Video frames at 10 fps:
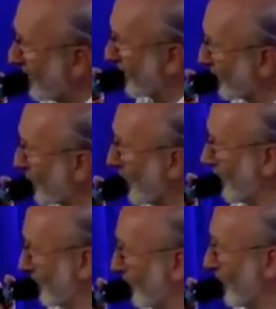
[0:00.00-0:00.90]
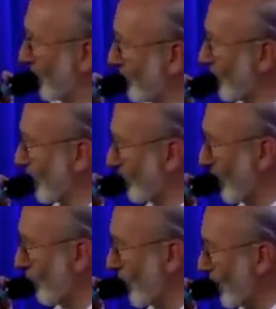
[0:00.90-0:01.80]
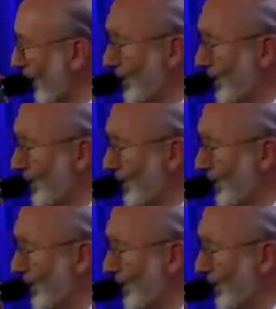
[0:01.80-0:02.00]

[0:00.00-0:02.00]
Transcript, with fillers: have taken credit for delivering a great one